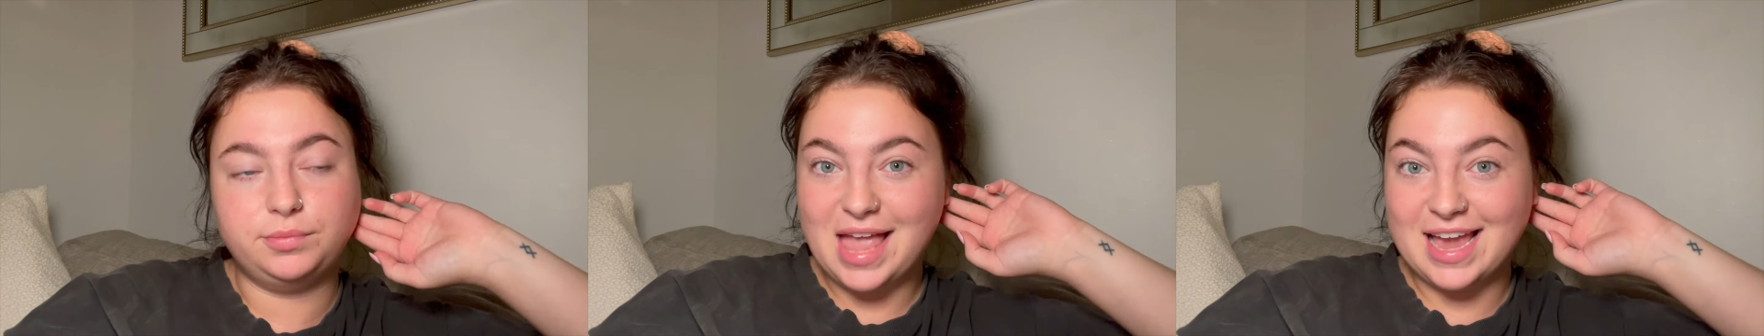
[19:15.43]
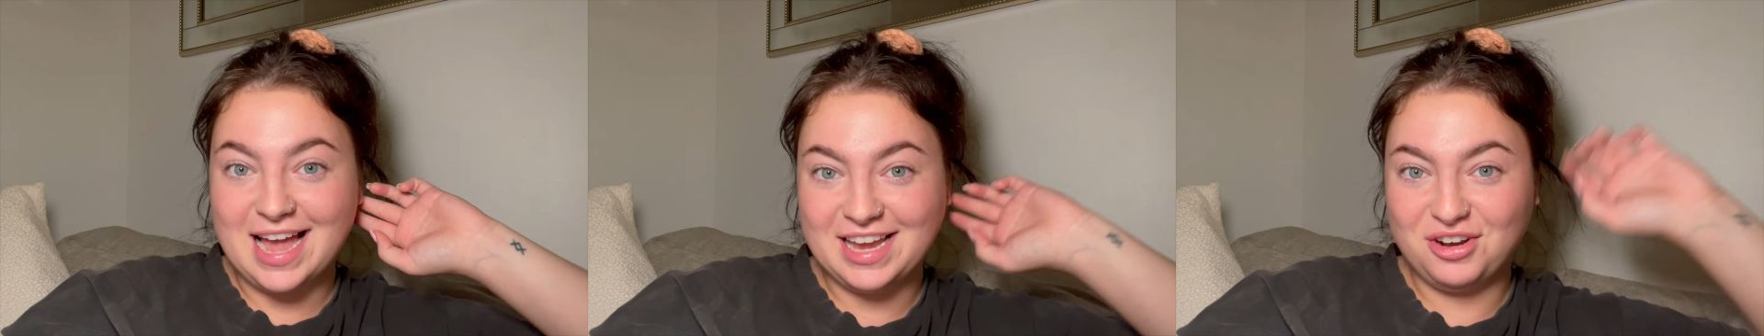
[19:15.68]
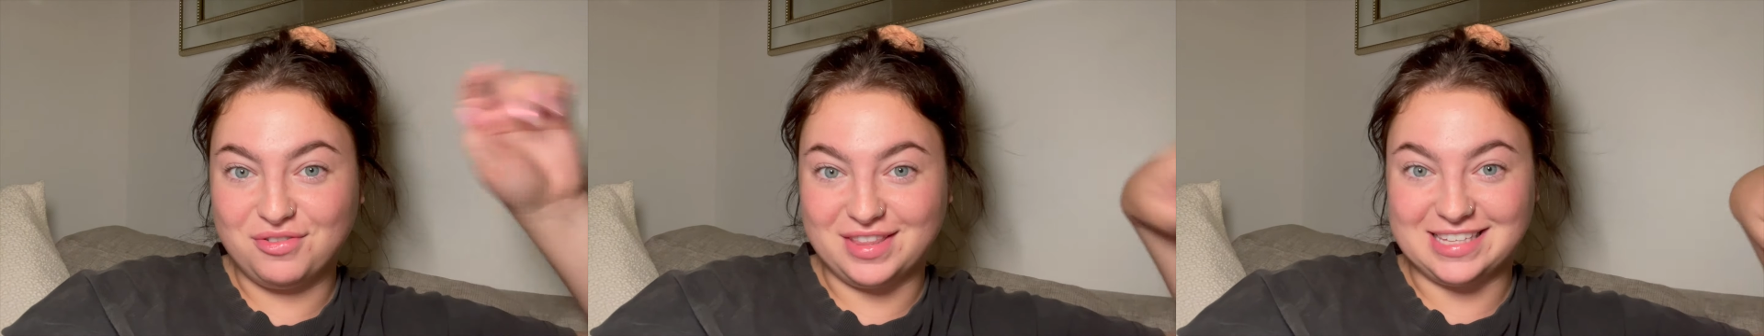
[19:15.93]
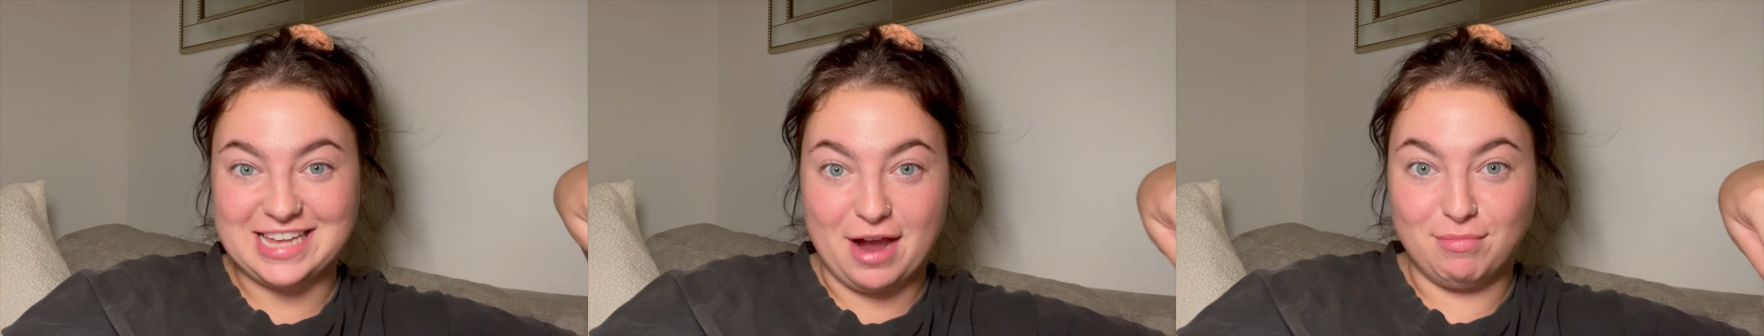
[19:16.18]
I can't get over
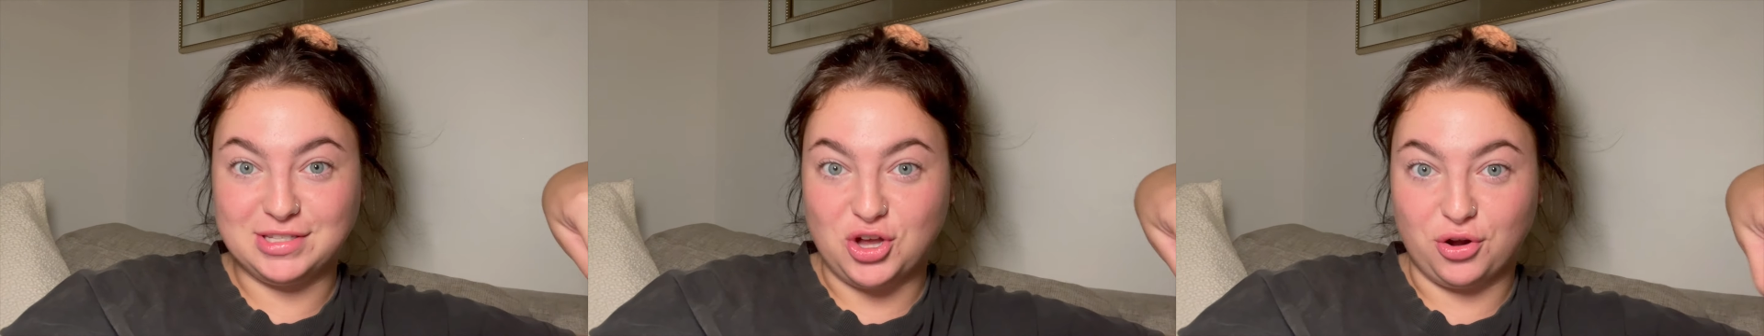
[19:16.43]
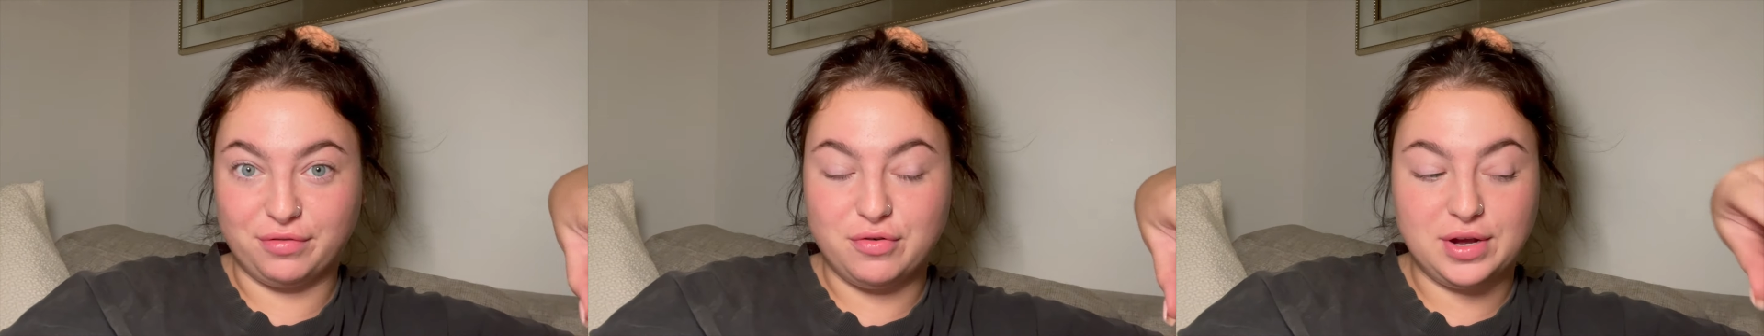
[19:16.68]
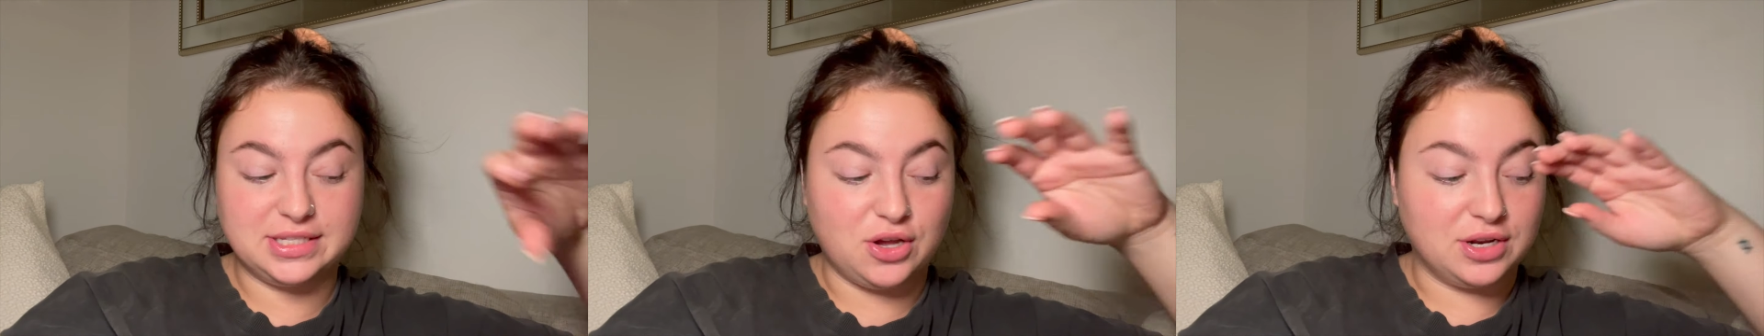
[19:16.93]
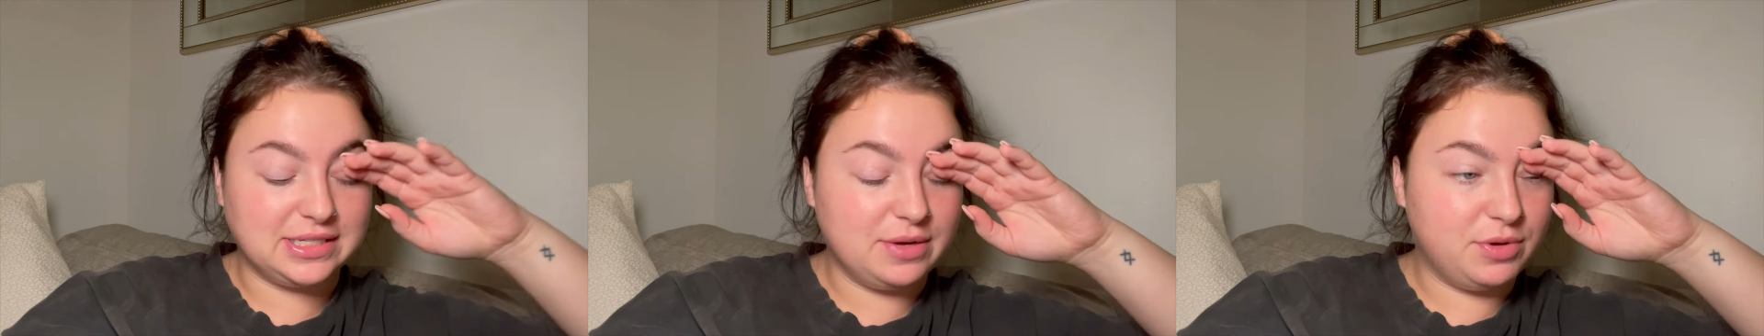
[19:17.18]
this camera's autofocus.
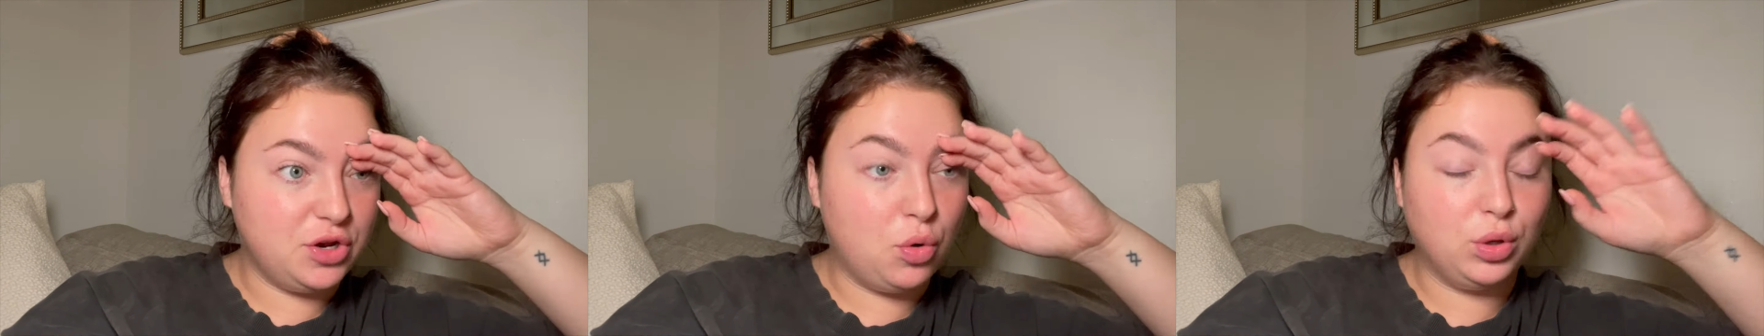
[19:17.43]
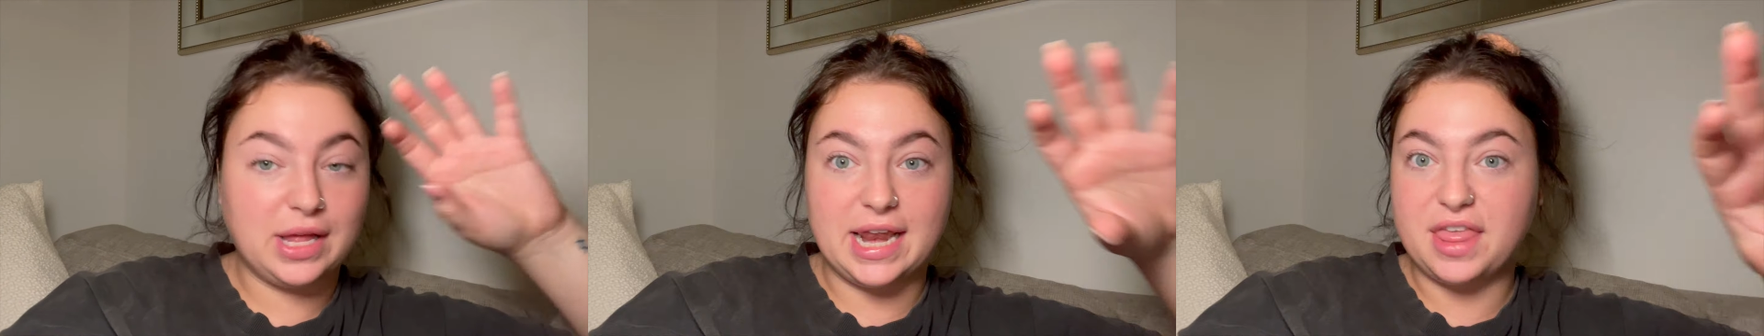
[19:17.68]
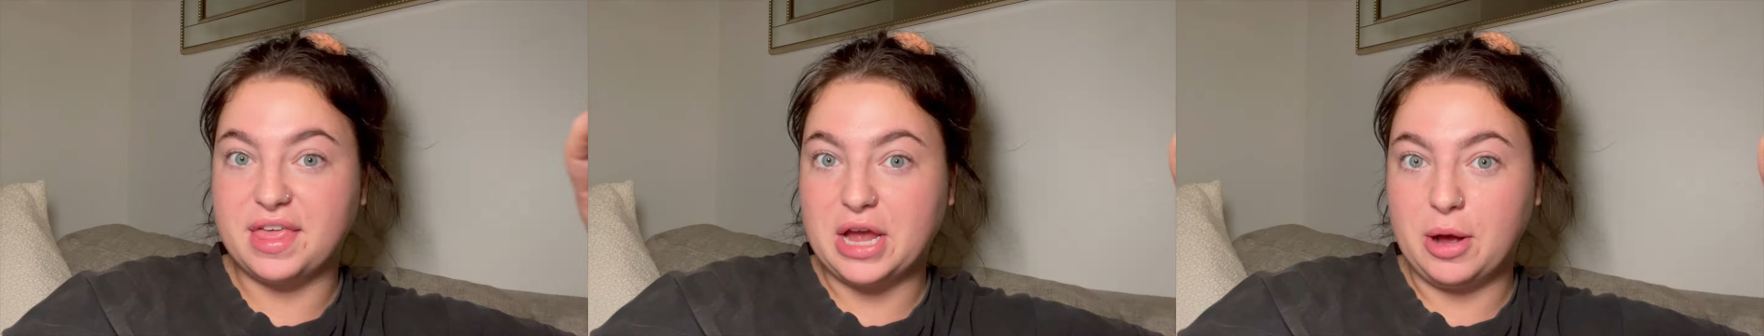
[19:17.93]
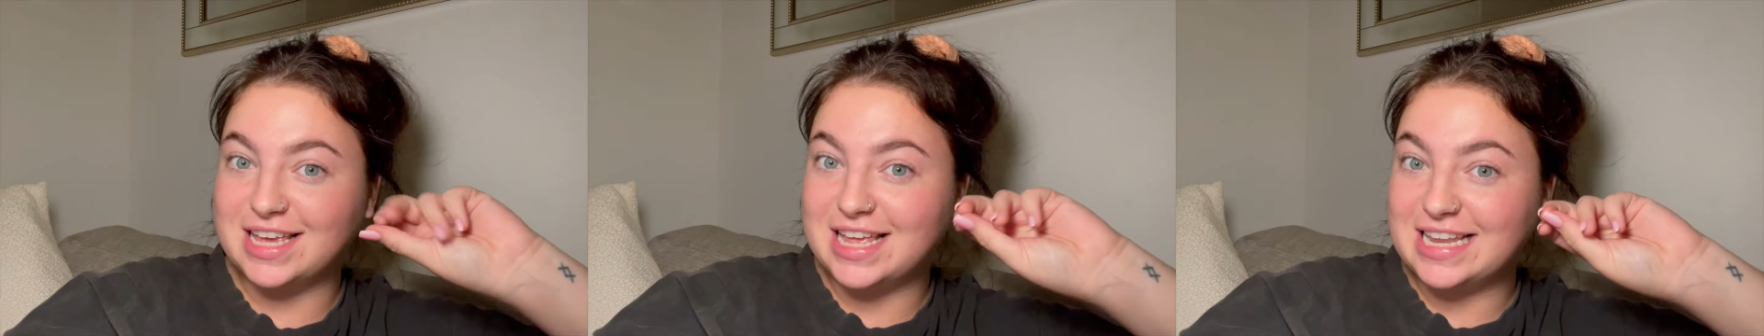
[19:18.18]
Honestly, when you hold anything up,